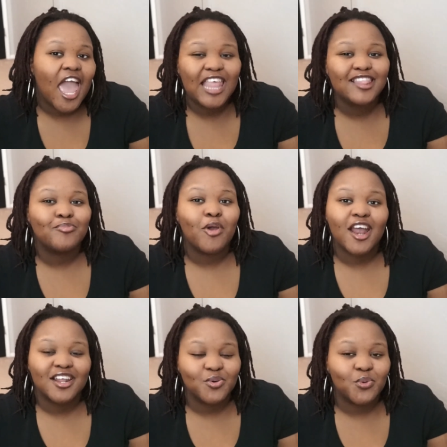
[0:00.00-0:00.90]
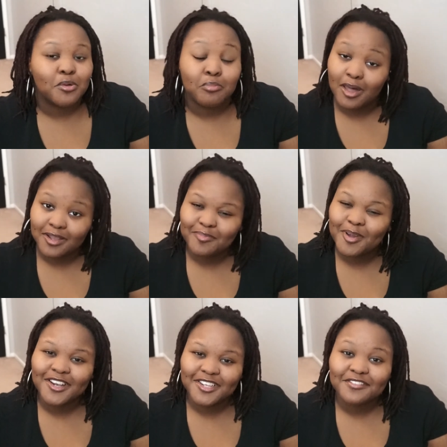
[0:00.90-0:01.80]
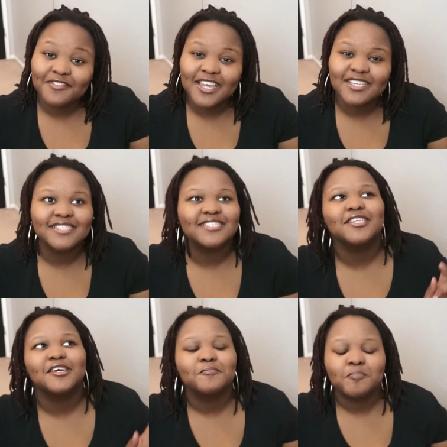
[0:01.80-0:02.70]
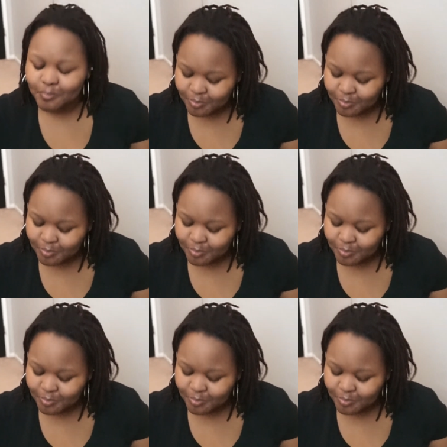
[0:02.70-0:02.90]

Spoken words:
and the product will ball up on your face, you know.